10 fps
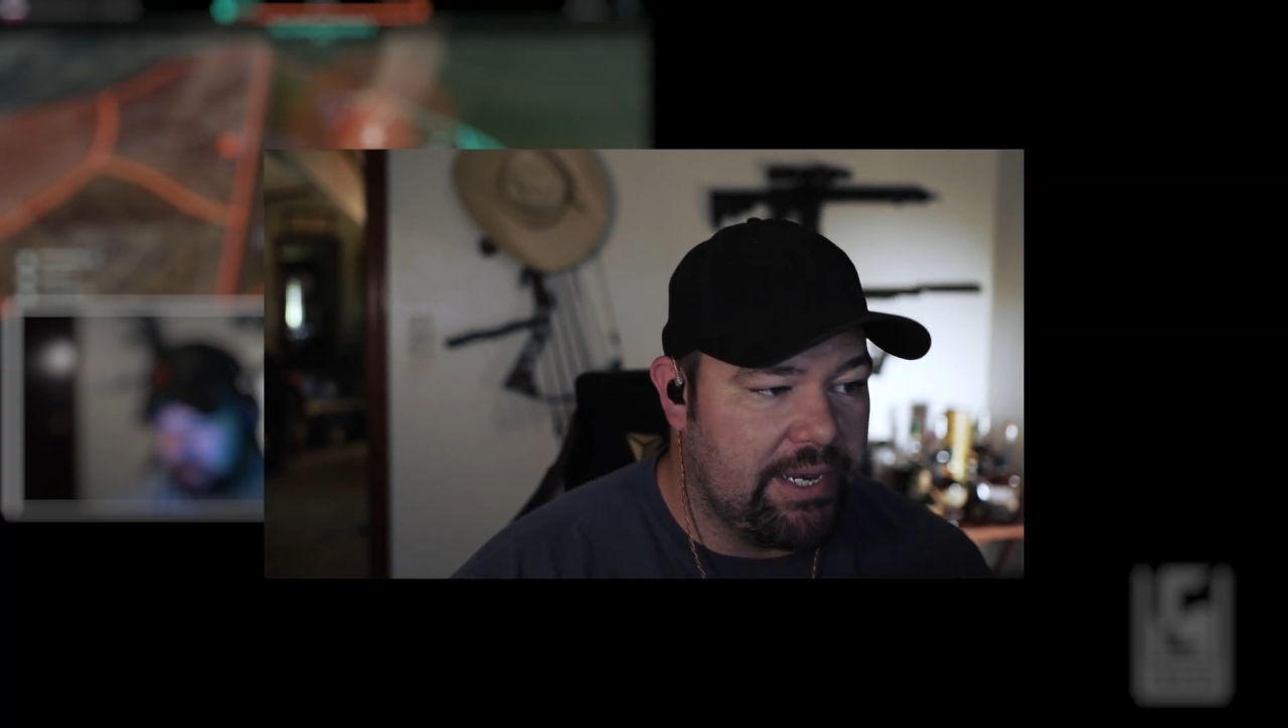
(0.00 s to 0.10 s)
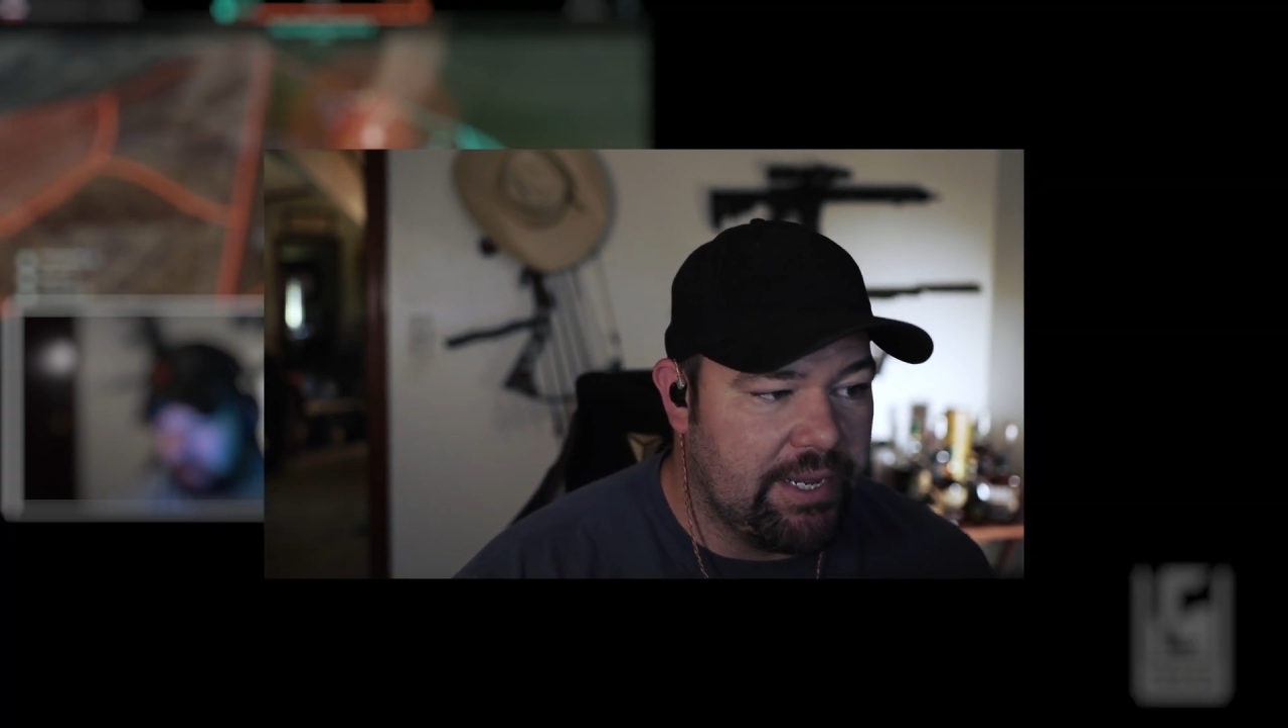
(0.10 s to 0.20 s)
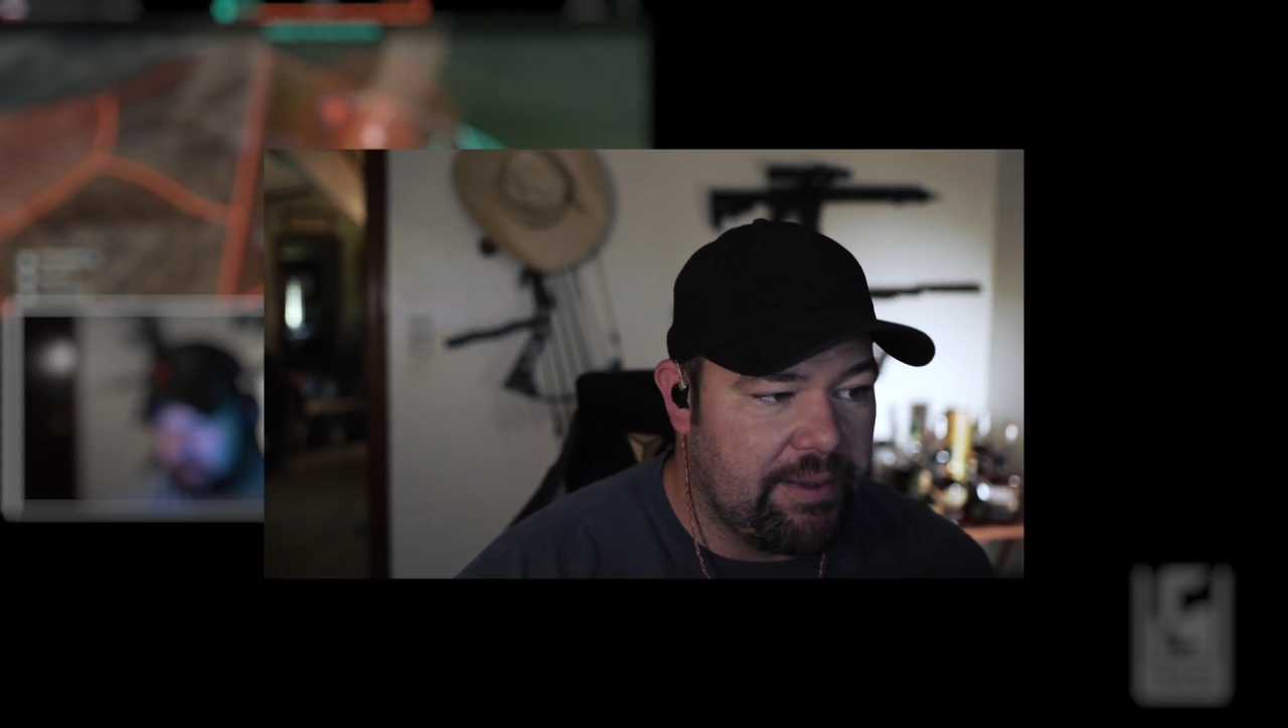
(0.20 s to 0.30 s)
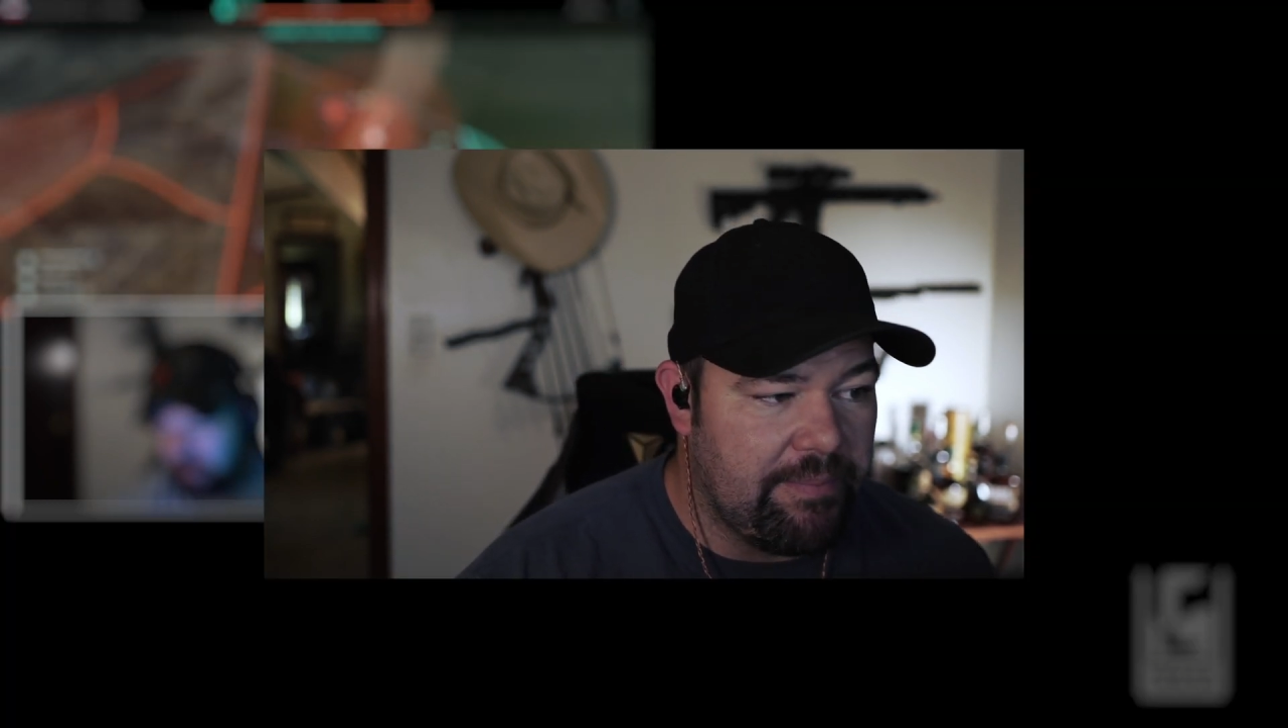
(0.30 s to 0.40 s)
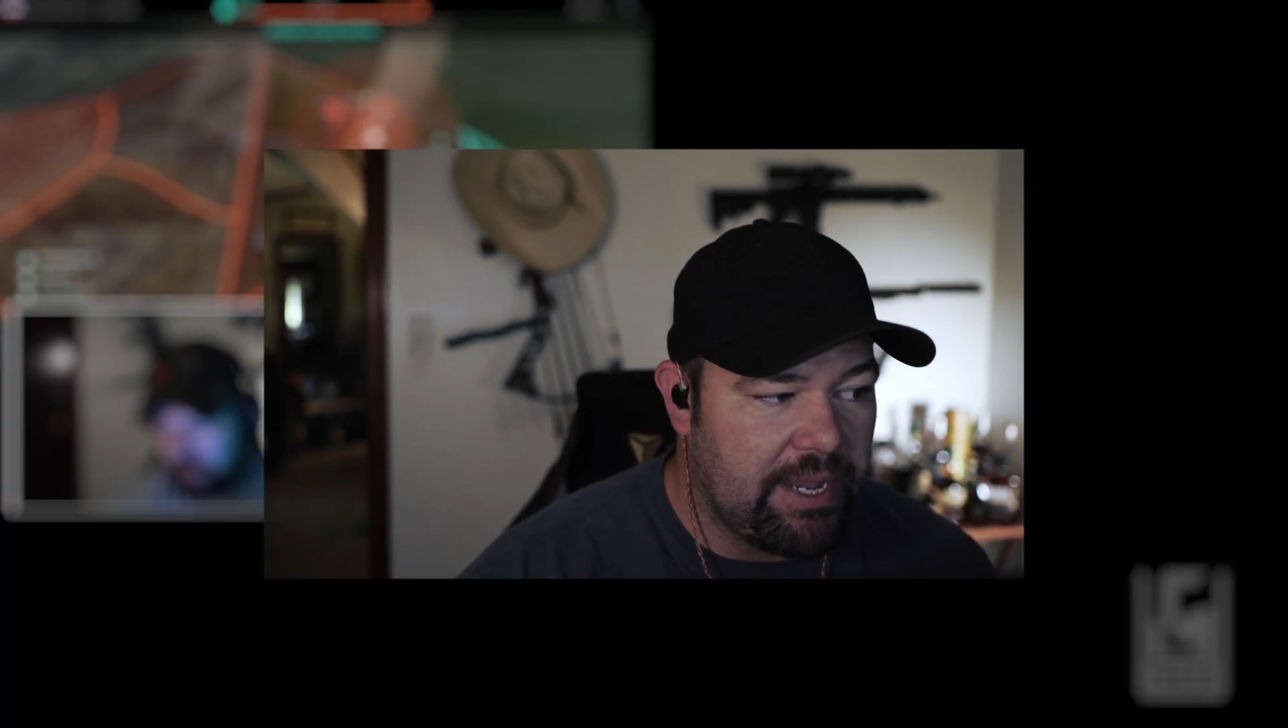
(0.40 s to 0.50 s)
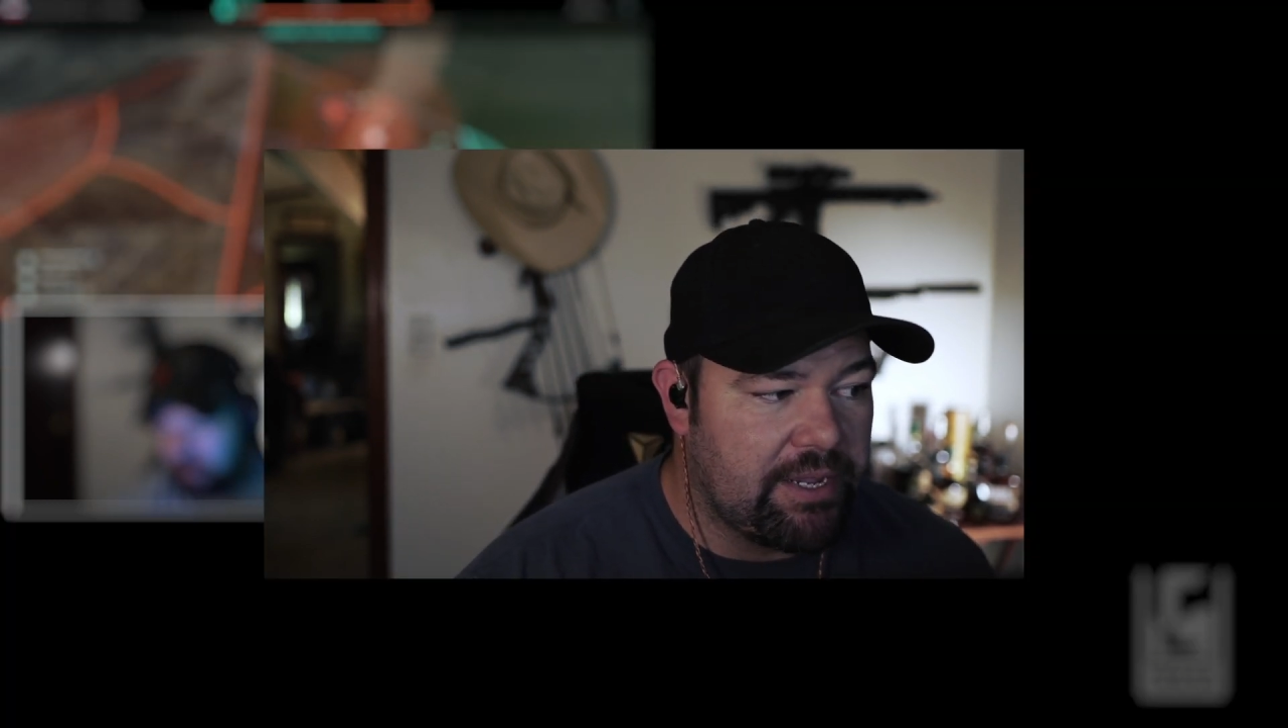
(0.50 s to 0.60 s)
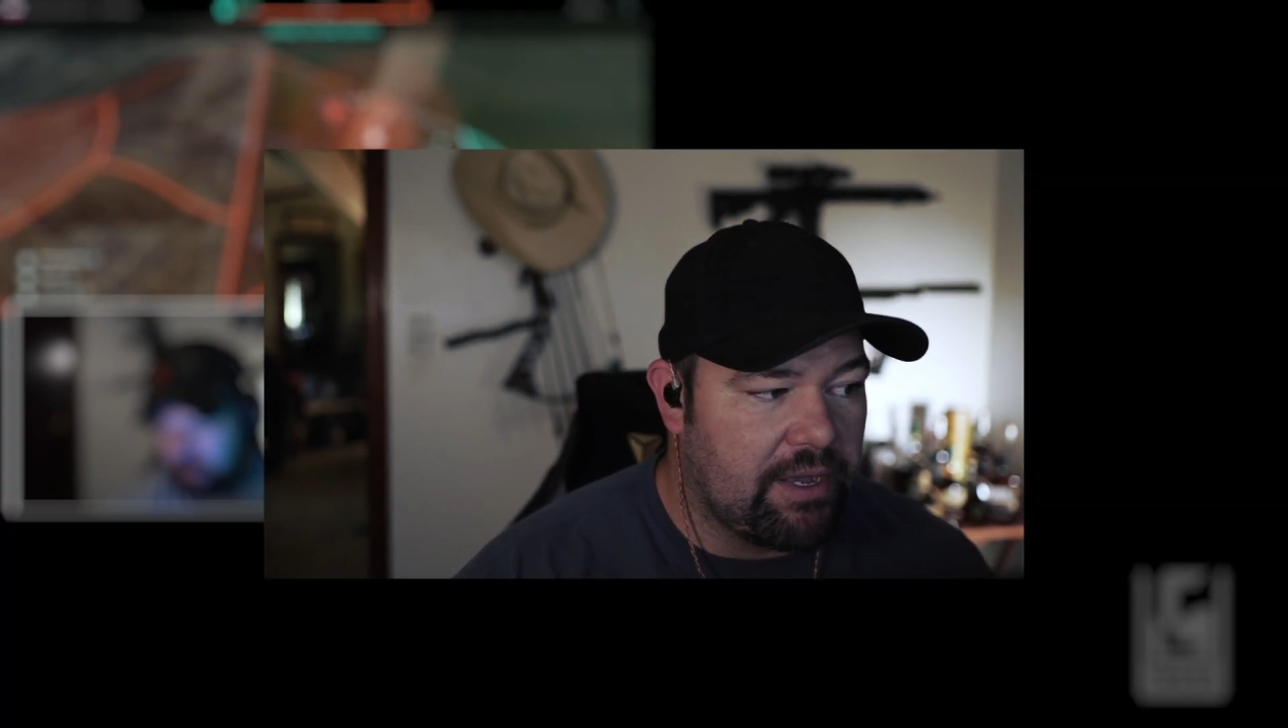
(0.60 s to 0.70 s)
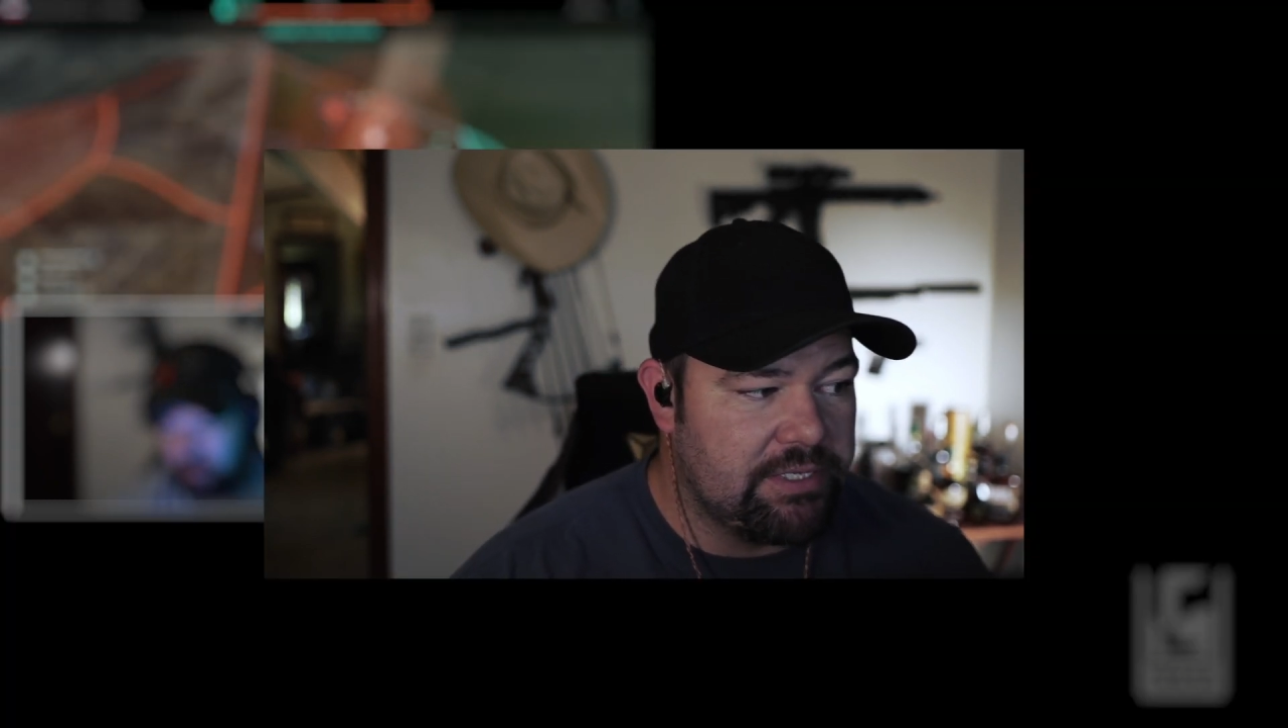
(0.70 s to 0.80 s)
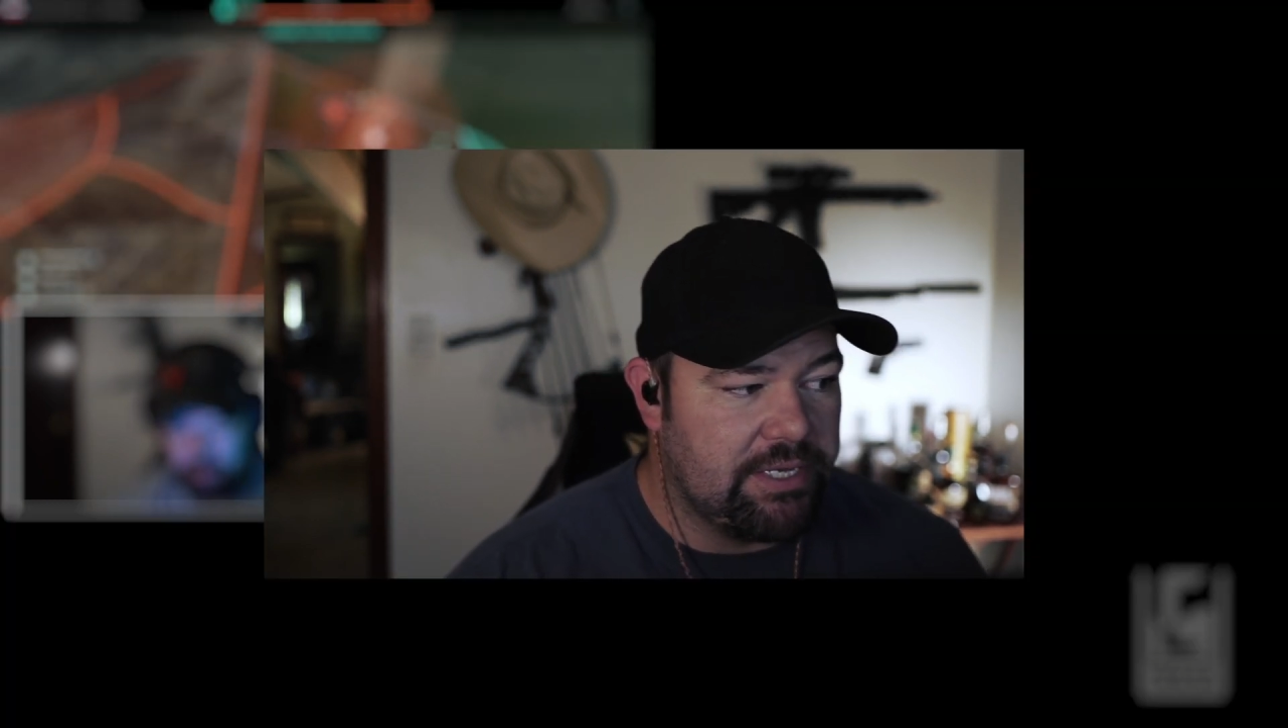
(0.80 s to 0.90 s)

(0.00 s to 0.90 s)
and make